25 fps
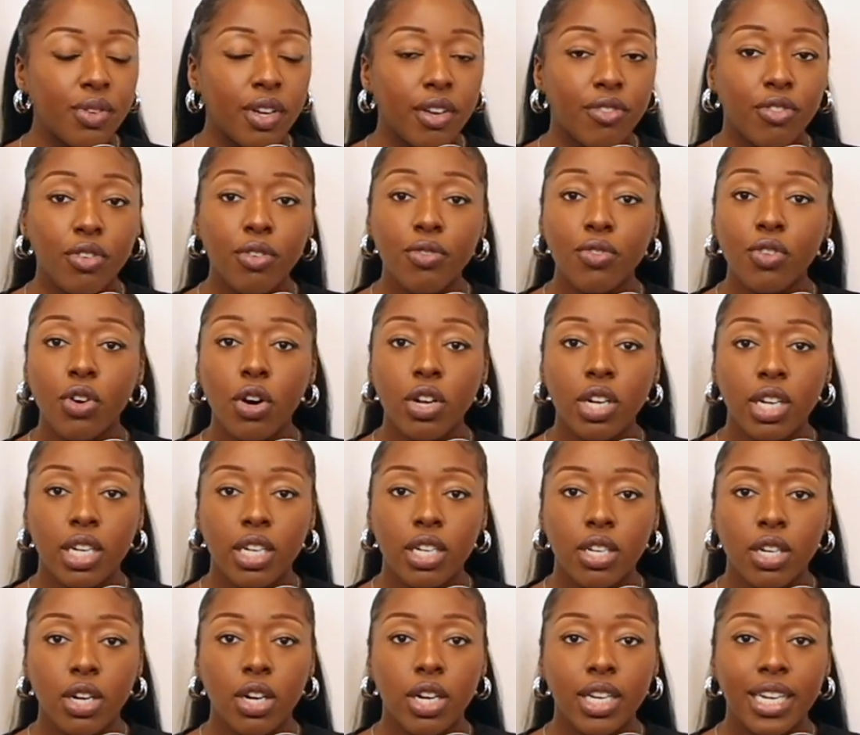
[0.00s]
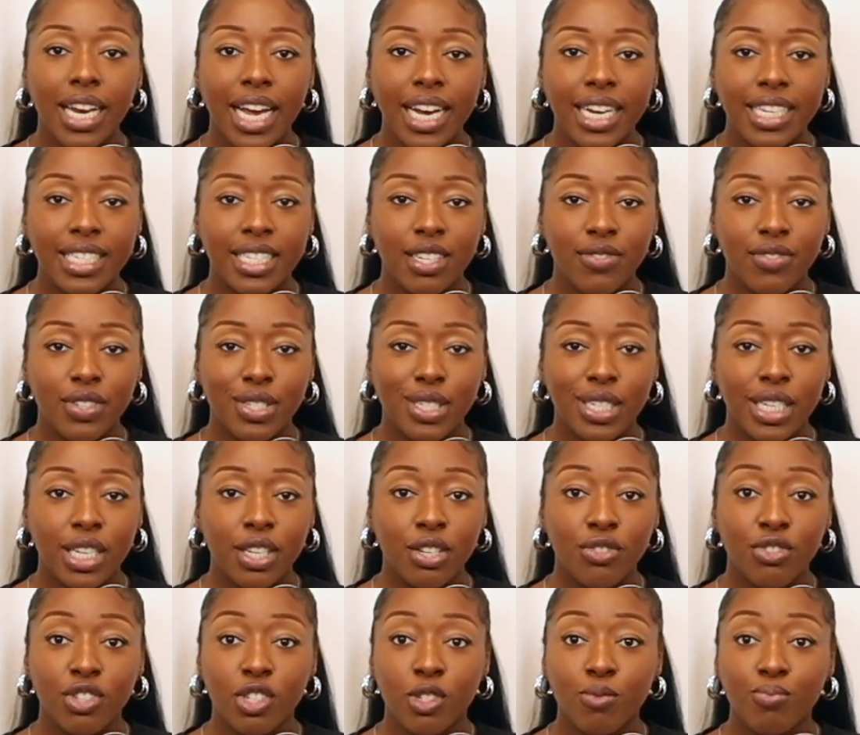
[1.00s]
If you've gone and got an activity,
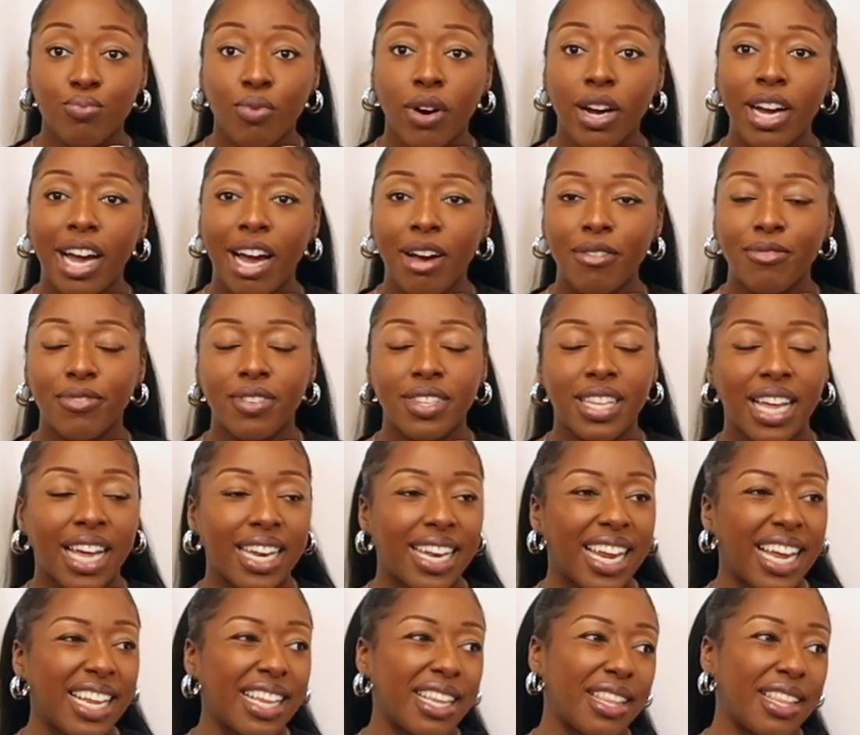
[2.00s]
you sprung out for that, like